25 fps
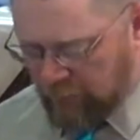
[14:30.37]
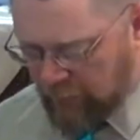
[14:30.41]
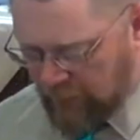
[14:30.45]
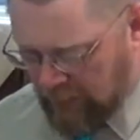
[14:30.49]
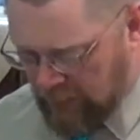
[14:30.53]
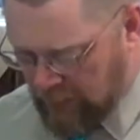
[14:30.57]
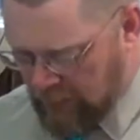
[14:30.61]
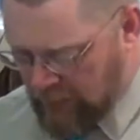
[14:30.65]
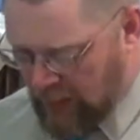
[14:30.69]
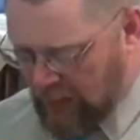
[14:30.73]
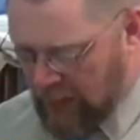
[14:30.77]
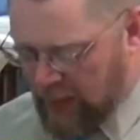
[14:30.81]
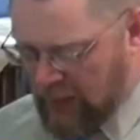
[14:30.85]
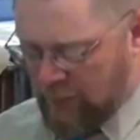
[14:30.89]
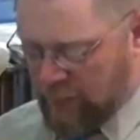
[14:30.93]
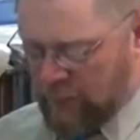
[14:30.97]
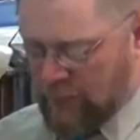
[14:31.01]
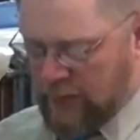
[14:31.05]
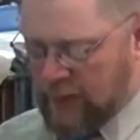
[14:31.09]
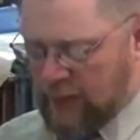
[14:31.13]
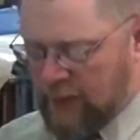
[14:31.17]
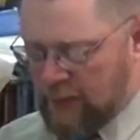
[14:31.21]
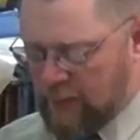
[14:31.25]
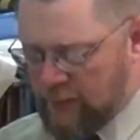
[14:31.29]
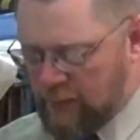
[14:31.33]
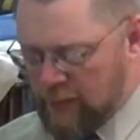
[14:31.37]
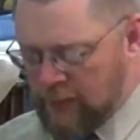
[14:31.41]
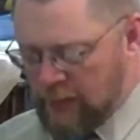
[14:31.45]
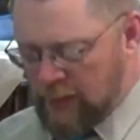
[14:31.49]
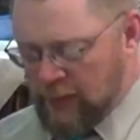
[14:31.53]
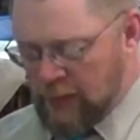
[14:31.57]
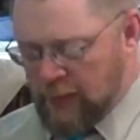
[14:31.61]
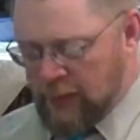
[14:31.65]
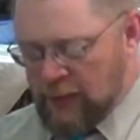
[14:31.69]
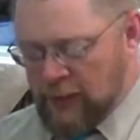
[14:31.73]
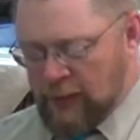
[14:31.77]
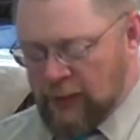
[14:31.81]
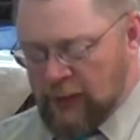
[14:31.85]
in the highway
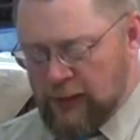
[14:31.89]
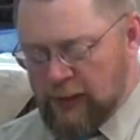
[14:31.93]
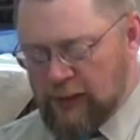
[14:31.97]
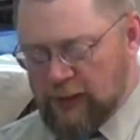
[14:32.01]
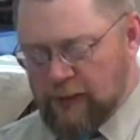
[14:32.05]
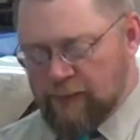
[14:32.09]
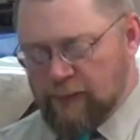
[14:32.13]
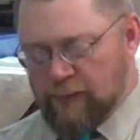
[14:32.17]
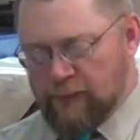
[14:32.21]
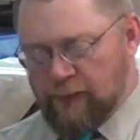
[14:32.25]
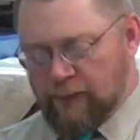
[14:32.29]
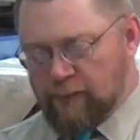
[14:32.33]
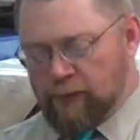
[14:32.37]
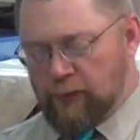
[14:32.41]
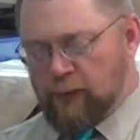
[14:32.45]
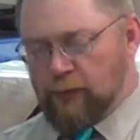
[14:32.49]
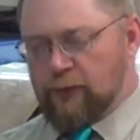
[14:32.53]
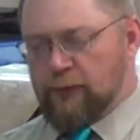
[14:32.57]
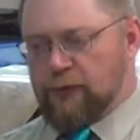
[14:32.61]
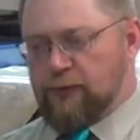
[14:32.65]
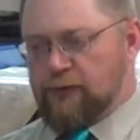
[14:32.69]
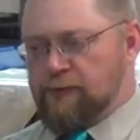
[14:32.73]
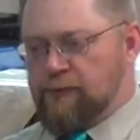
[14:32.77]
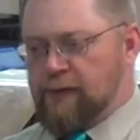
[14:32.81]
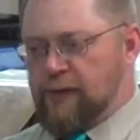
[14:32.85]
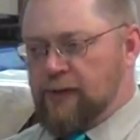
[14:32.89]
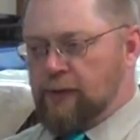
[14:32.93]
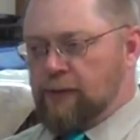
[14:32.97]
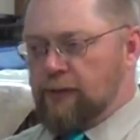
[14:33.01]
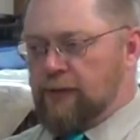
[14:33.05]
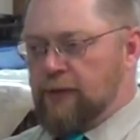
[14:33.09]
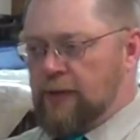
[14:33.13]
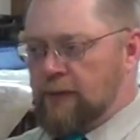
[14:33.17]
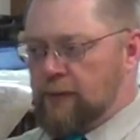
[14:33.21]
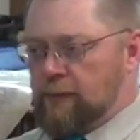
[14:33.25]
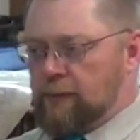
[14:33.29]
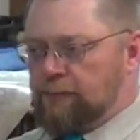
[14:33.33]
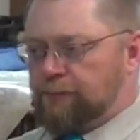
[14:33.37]
of the fuller's field.
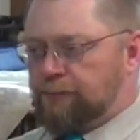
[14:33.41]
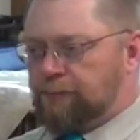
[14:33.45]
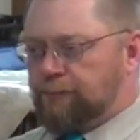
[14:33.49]
Now,